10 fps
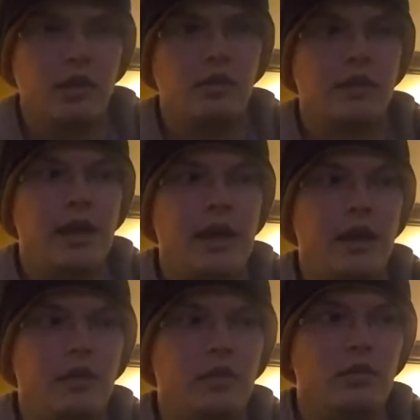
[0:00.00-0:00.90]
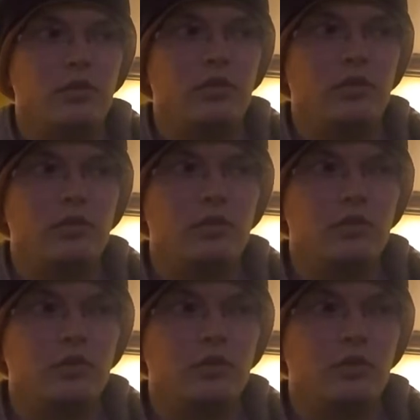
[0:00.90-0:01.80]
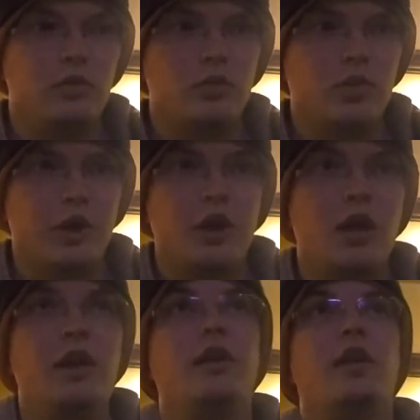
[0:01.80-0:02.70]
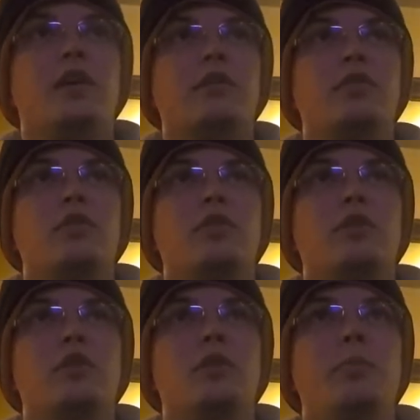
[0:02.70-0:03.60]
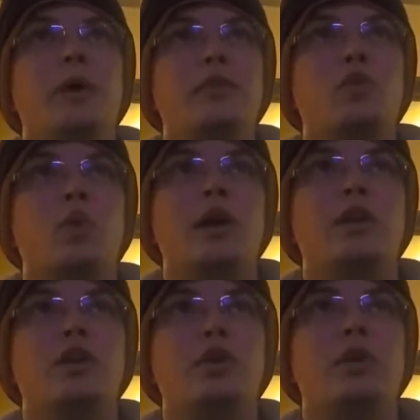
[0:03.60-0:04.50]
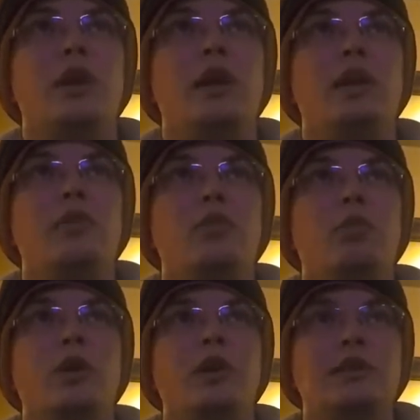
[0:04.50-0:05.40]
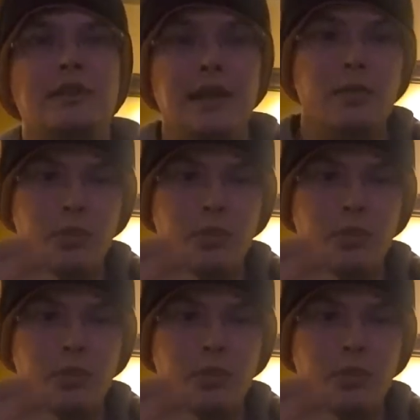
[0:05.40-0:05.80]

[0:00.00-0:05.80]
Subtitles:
that when you're hunting ducks, the best way to do it is when you see them